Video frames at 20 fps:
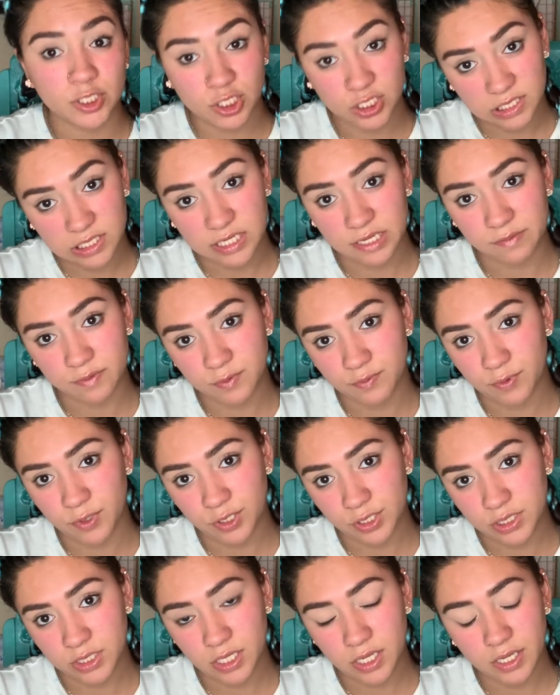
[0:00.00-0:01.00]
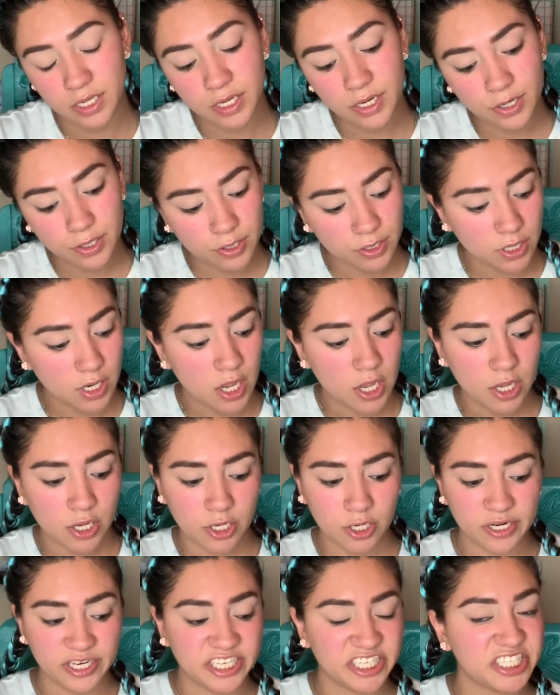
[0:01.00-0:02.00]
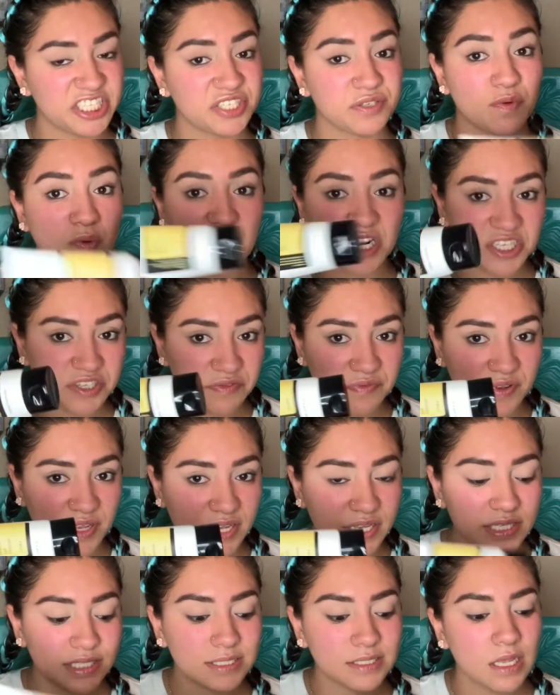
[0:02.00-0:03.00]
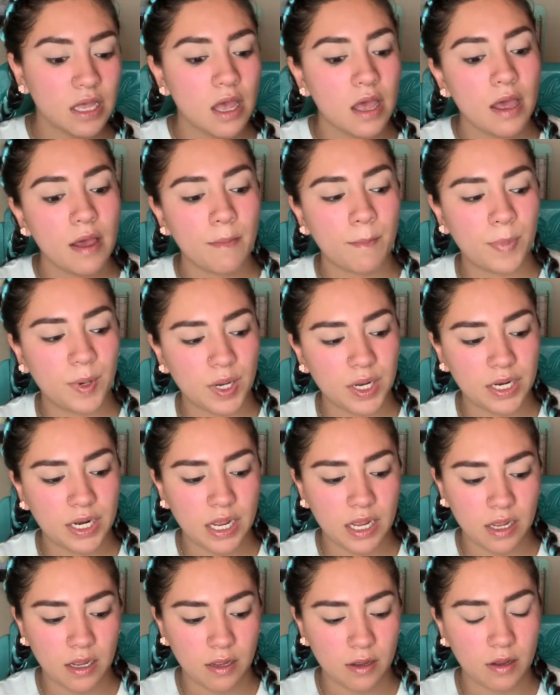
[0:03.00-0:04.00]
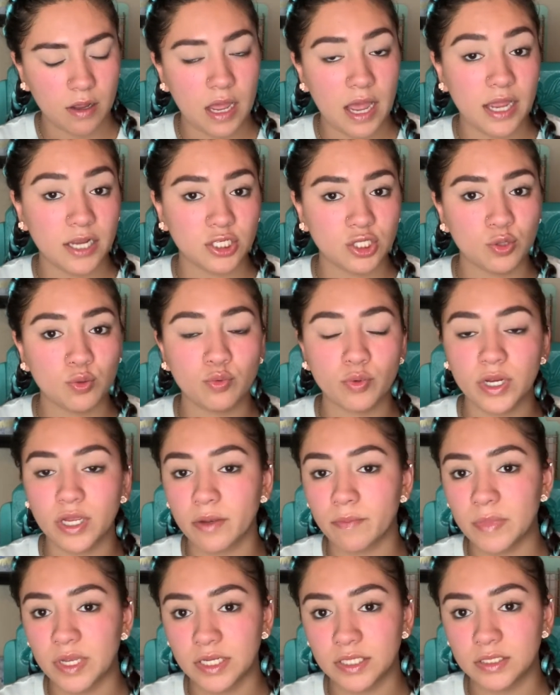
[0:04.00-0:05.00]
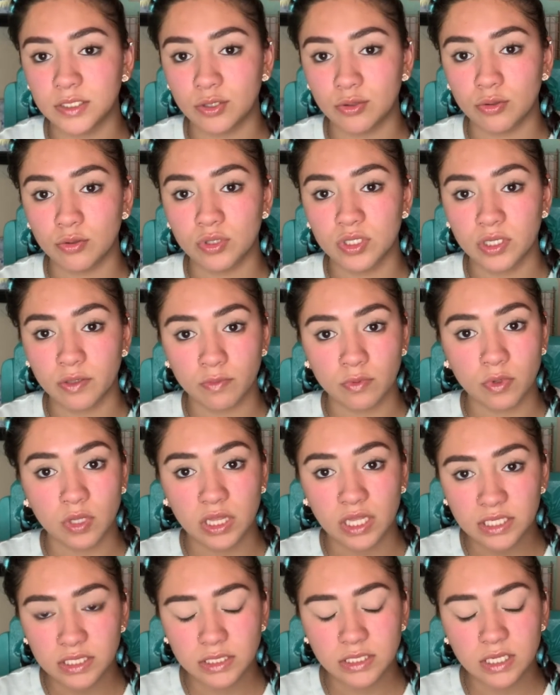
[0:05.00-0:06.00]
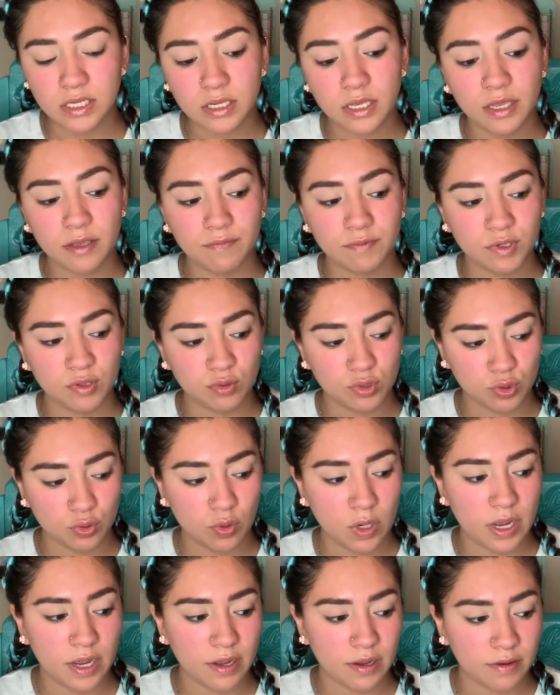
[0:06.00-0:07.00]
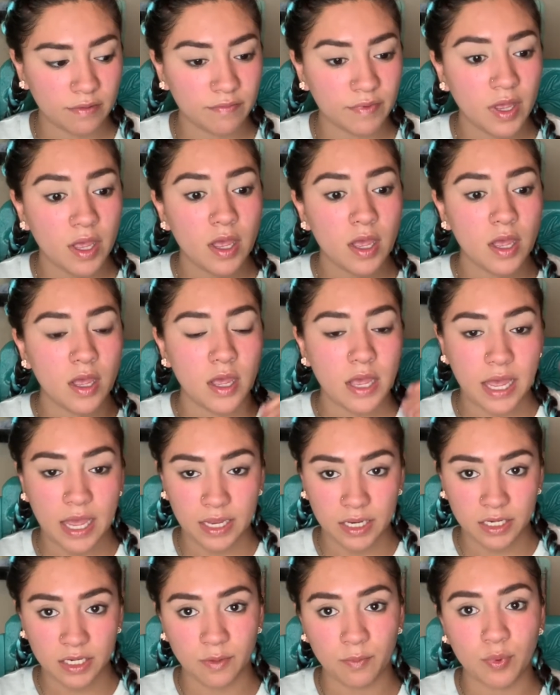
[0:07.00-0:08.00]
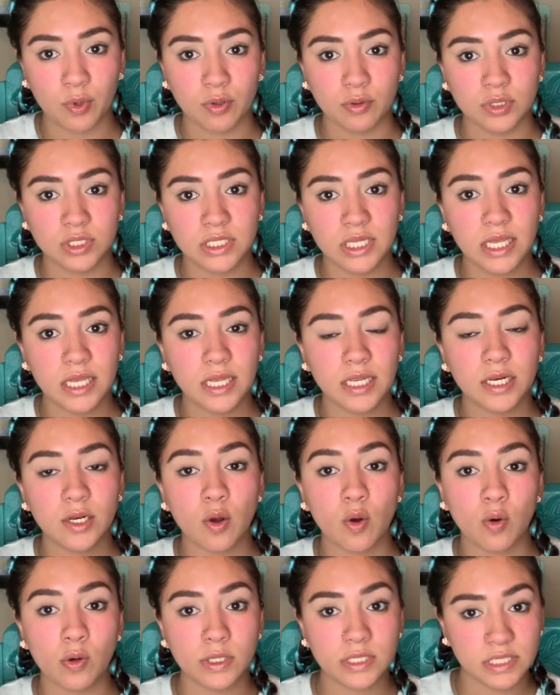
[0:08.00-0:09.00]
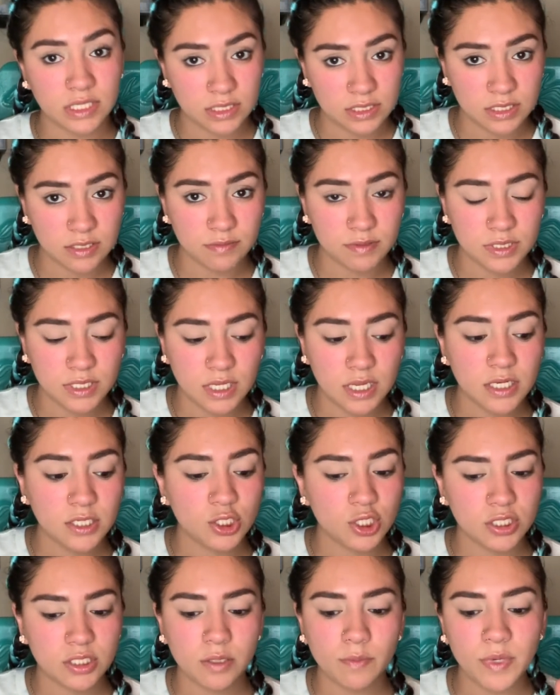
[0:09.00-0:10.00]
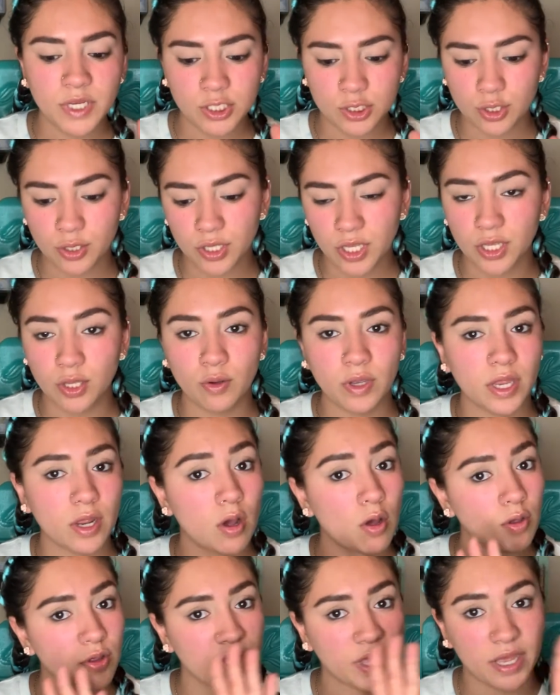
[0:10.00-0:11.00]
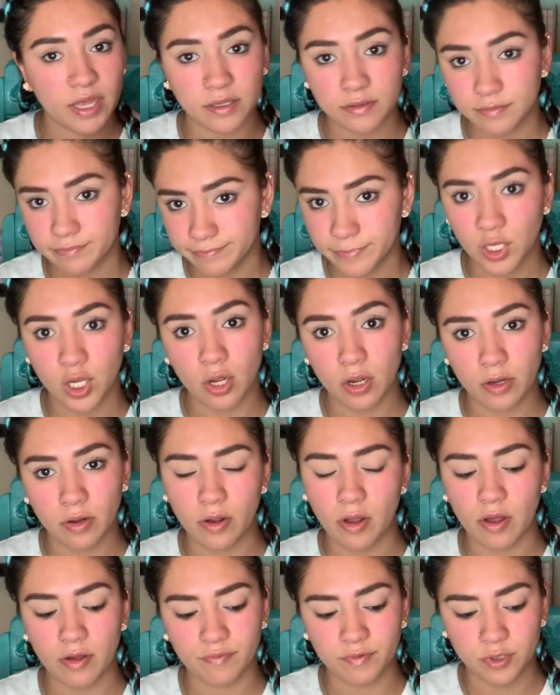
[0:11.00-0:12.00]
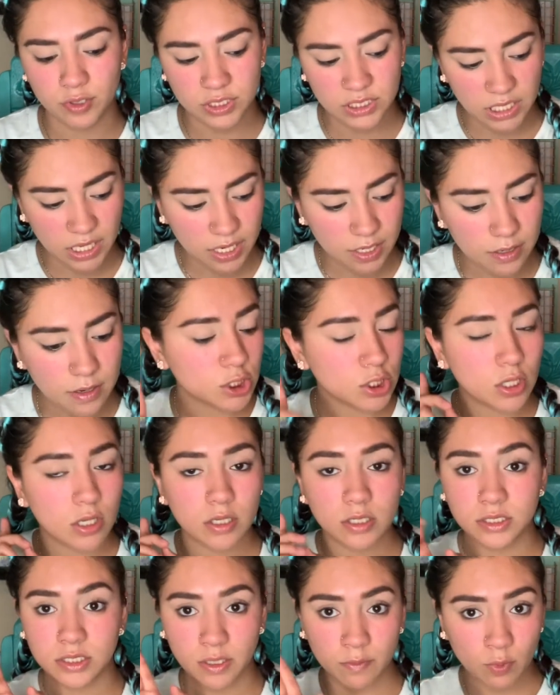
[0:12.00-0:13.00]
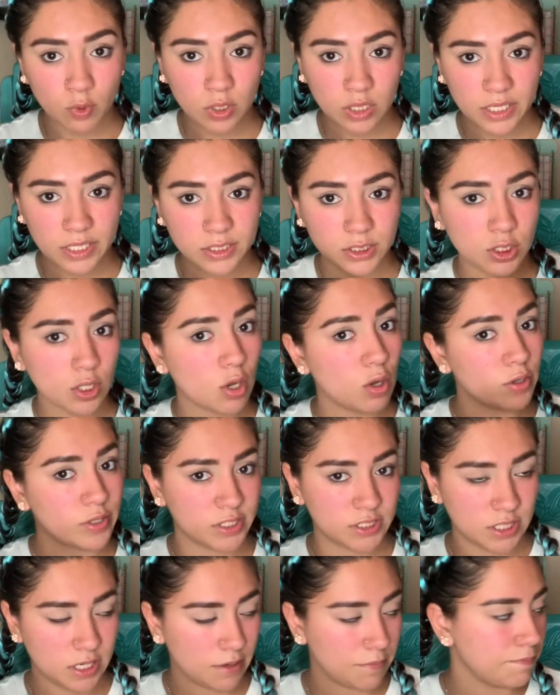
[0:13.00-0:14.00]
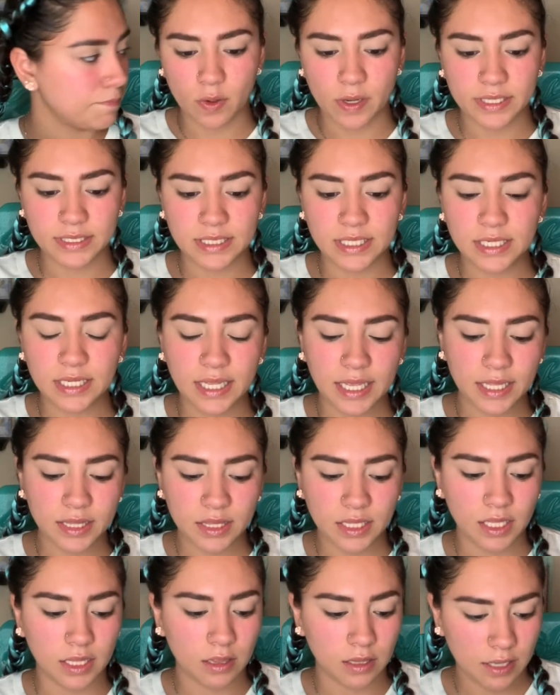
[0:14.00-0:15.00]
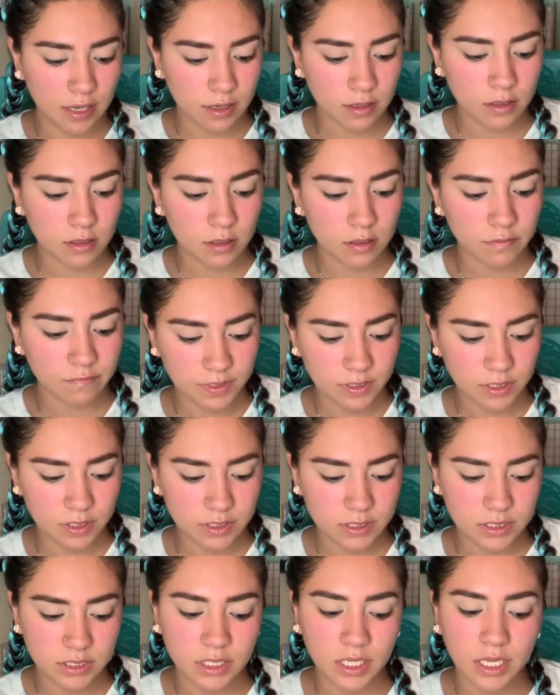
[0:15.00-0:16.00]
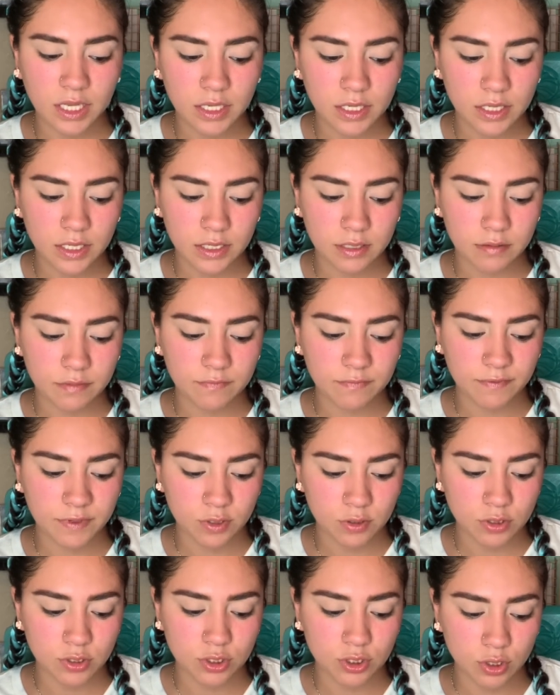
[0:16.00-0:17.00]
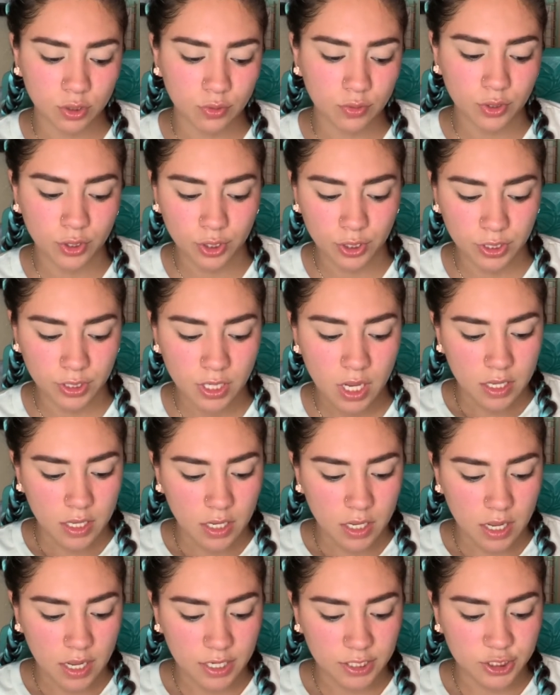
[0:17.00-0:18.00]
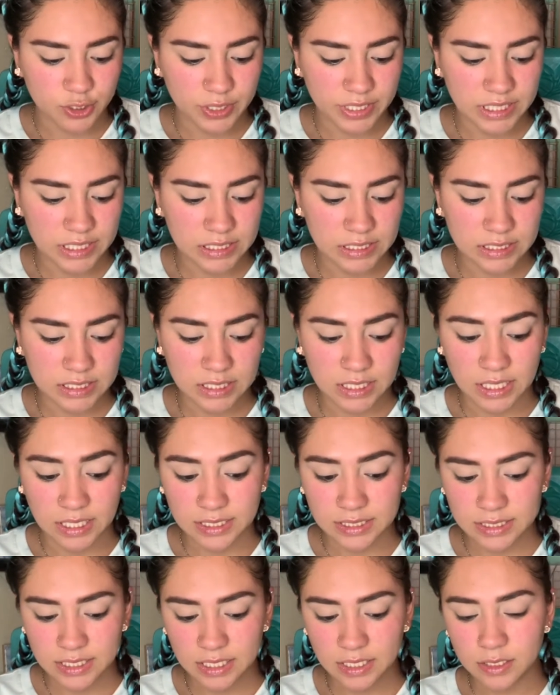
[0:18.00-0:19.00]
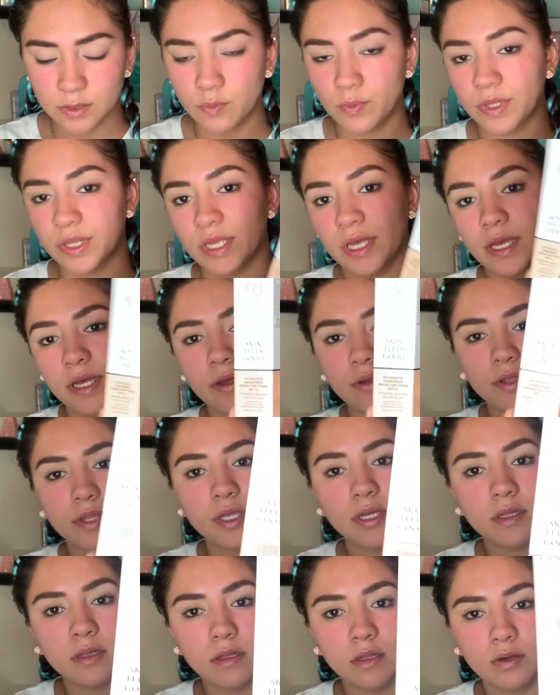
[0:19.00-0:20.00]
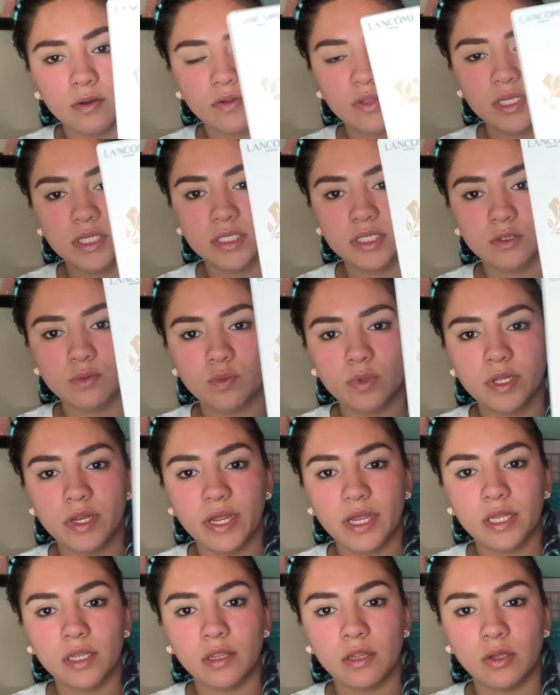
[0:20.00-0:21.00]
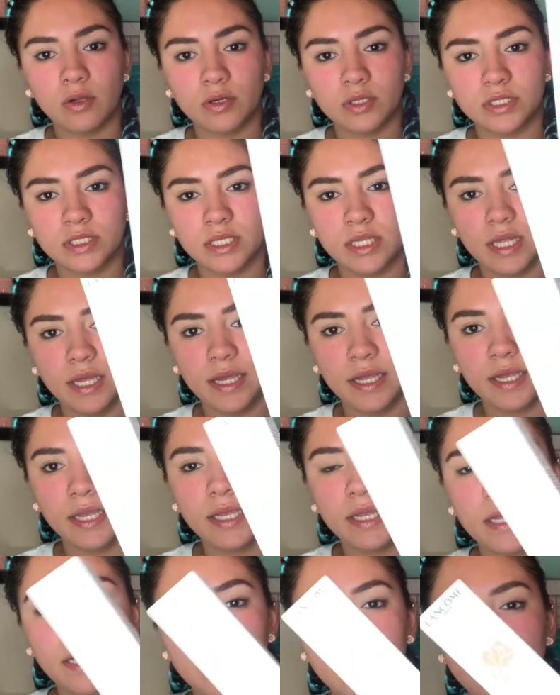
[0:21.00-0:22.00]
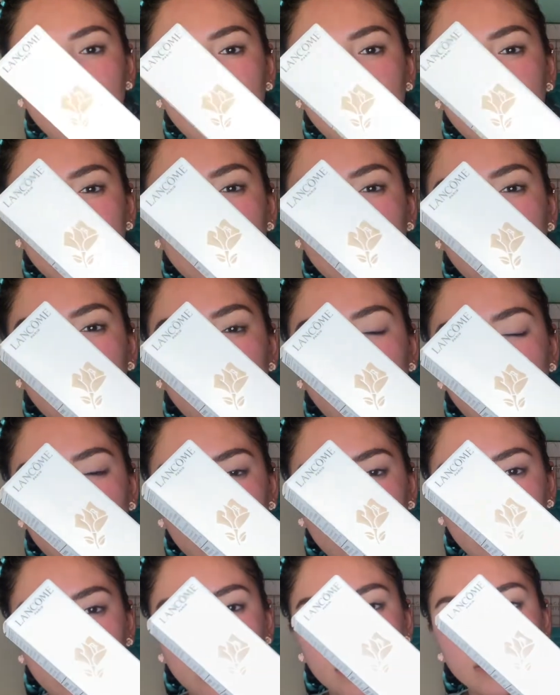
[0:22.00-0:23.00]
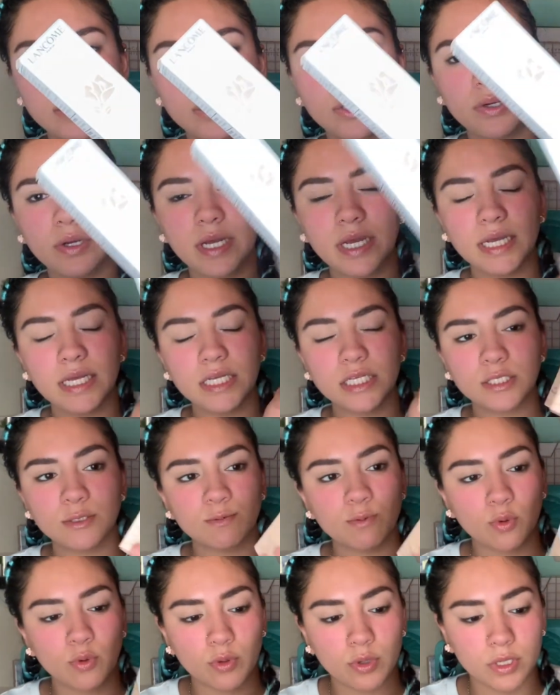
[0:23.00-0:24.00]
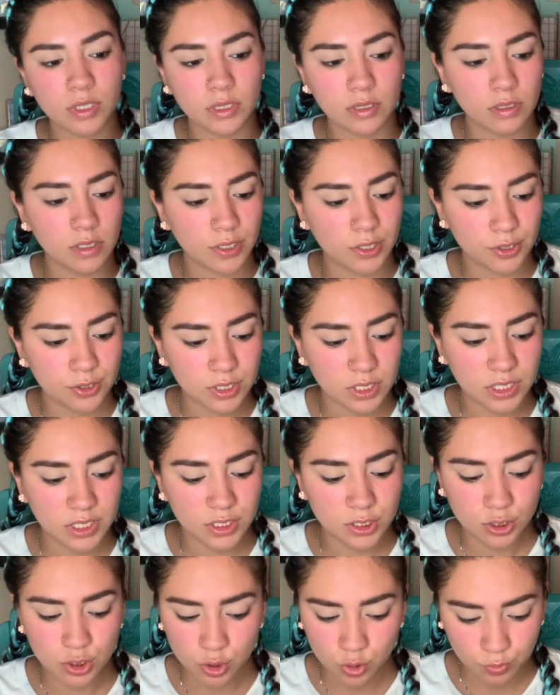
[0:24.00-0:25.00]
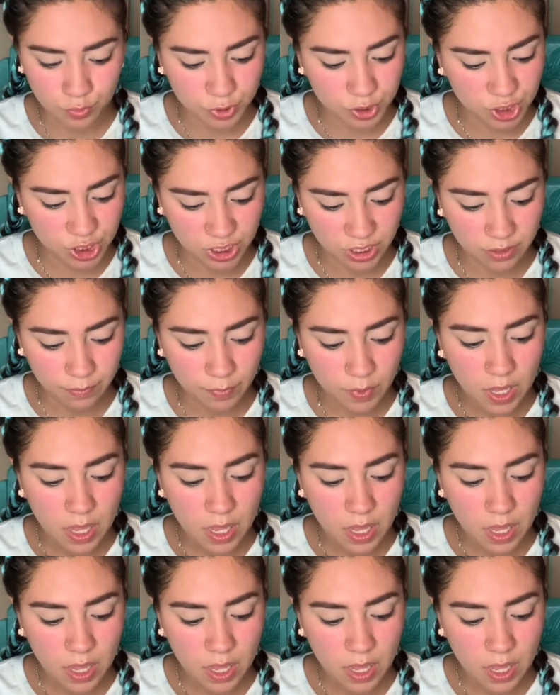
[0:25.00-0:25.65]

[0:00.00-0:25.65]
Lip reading: of steps for your skincare, and you just wash your face. But I do recommend, you know, double cleansing if you do have acne prone skin or sensitive skin, just to make sure that you get all that gunk off your skin. Double cleanse all the time. I did get the Lancome Skin Feels So Good Hydrating Skin Tint with a Healthy Glow. This is what it looks like. I got this, you guys, for literally super cheap.